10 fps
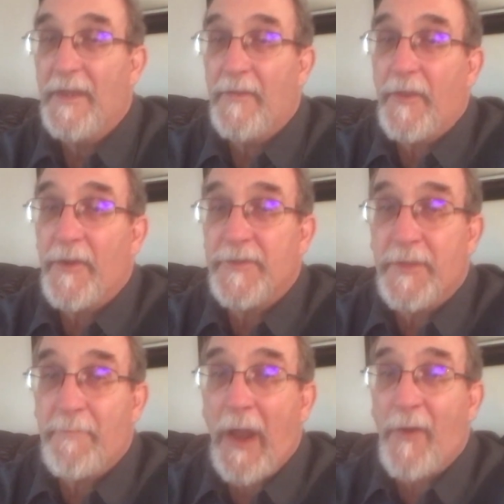There is
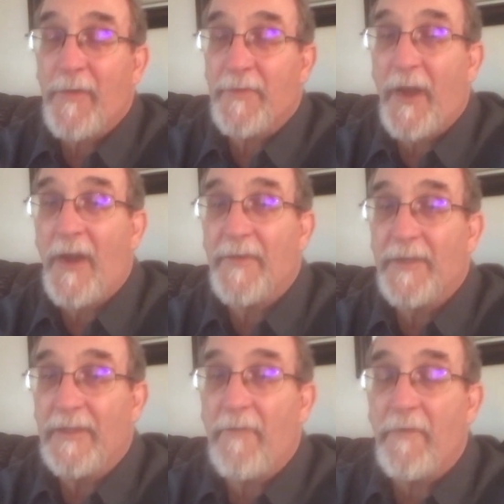the power of God,
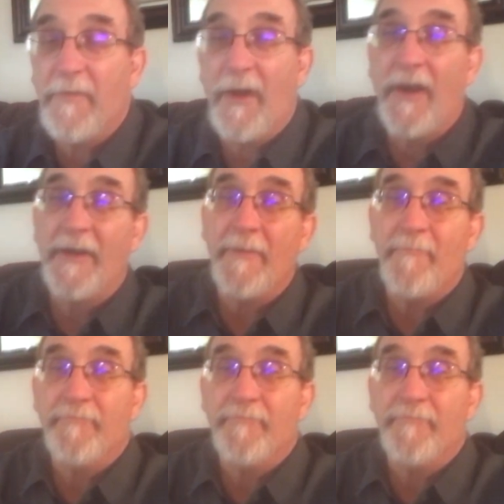the love of God,